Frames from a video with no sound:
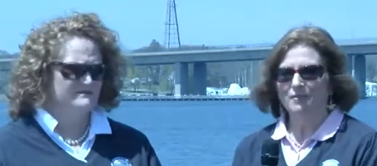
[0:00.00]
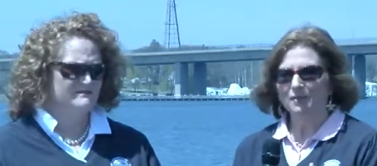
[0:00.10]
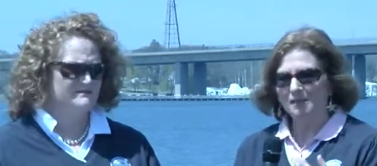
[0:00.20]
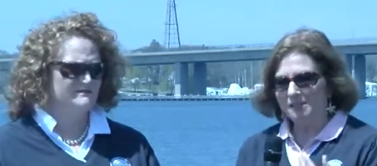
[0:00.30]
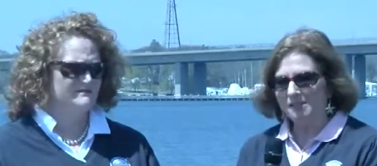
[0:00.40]
Speaker 1: if
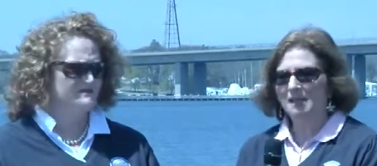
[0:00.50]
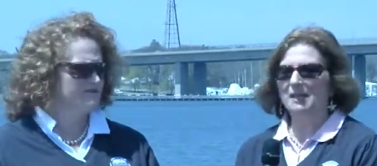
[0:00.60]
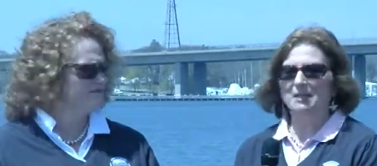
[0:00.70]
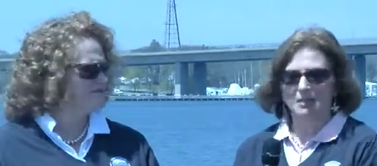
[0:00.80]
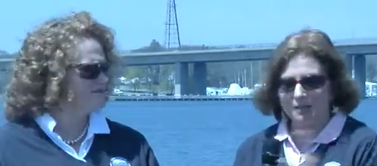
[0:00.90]
it's
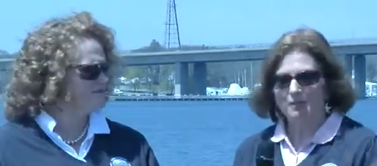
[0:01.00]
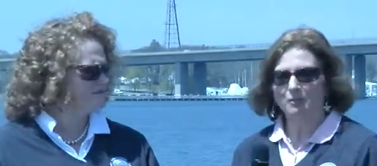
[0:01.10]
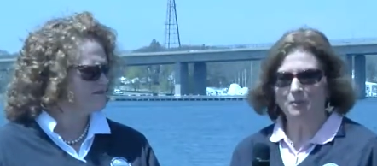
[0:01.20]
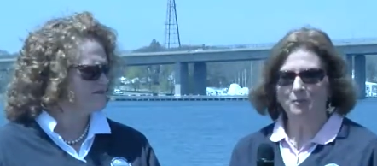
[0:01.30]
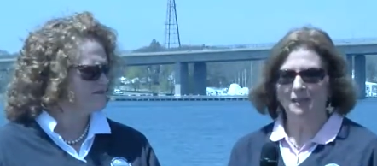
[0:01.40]
sticky, you need to
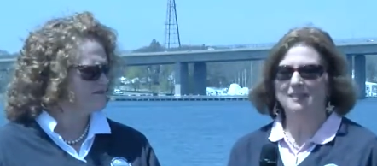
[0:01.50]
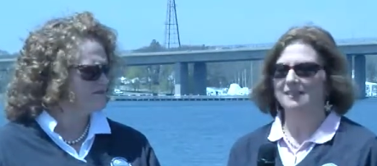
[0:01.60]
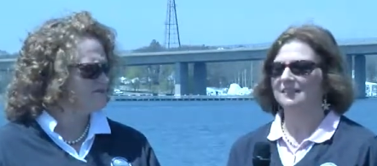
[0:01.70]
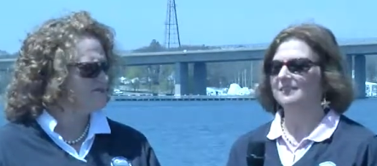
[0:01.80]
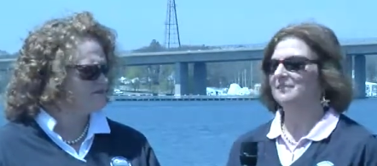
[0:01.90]

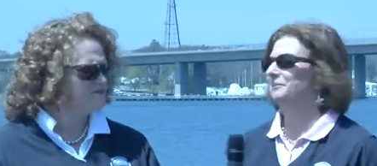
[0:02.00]
replace it.